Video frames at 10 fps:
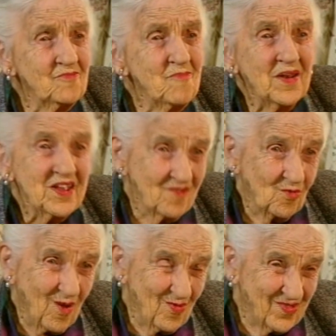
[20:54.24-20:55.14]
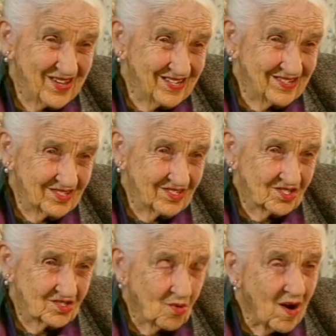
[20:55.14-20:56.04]
of money, for one thing,
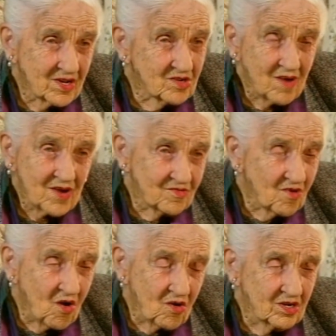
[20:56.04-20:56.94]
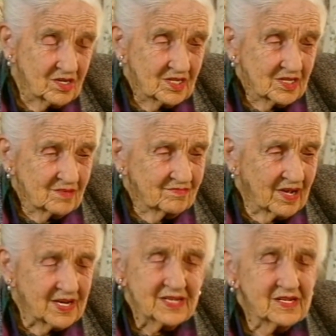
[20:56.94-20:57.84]
is quite wrong.
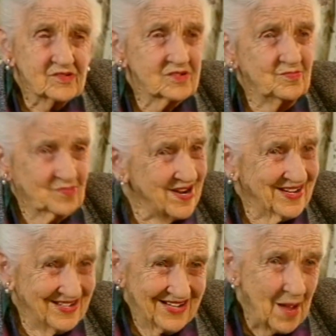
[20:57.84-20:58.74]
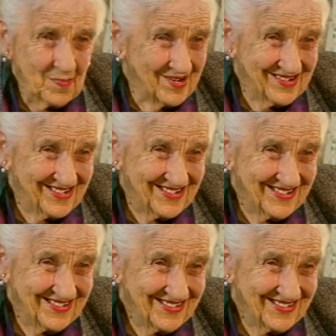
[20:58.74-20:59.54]
Money doesn't bring happiness.